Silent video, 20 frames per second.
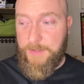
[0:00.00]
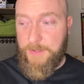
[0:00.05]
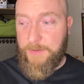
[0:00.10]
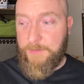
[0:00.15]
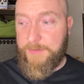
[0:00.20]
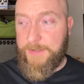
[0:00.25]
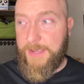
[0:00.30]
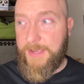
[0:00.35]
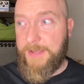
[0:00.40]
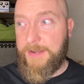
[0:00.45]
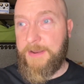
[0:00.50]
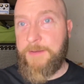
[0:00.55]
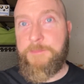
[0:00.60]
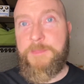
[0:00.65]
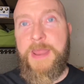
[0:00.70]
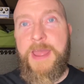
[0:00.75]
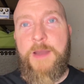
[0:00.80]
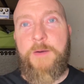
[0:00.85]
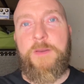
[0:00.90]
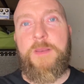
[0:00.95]
Okay, and I'm
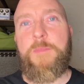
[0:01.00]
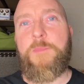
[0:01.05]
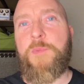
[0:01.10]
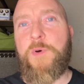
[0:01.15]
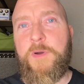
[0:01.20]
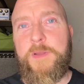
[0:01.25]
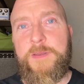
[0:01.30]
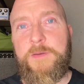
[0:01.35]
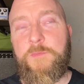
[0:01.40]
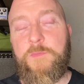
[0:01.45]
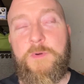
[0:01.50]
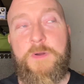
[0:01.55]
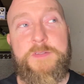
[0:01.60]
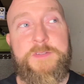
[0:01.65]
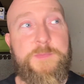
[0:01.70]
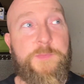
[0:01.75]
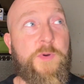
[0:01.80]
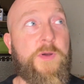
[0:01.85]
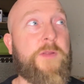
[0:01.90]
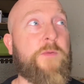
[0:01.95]
now at a point
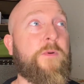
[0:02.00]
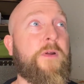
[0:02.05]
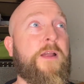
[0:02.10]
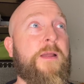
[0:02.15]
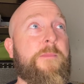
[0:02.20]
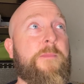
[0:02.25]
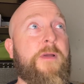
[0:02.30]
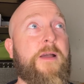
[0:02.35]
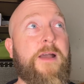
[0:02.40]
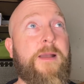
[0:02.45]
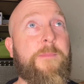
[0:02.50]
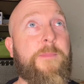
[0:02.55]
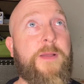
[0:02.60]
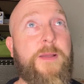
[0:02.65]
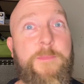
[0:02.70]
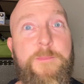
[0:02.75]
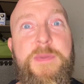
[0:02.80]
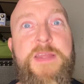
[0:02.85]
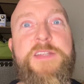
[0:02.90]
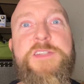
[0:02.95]
where I'm
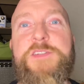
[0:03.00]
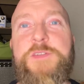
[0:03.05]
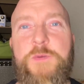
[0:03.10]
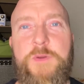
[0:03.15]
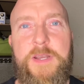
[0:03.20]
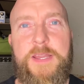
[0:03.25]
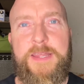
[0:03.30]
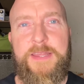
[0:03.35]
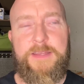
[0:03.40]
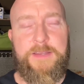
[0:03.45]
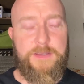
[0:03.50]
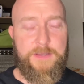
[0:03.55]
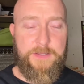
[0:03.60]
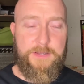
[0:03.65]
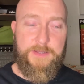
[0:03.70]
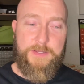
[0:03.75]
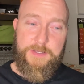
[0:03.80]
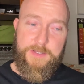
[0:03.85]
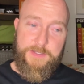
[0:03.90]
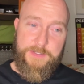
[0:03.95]
habitually
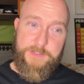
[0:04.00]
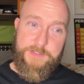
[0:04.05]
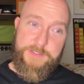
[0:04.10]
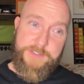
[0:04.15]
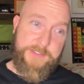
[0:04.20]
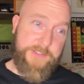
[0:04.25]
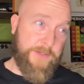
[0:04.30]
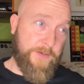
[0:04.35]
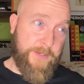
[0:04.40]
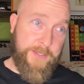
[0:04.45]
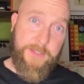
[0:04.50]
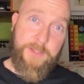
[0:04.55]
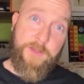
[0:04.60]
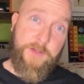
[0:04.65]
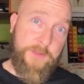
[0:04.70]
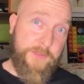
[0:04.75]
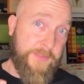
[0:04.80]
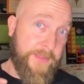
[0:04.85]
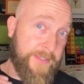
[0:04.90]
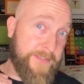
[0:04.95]
doing
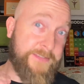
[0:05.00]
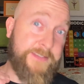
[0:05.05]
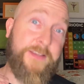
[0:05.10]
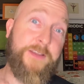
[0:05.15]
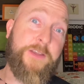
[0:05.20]
things that are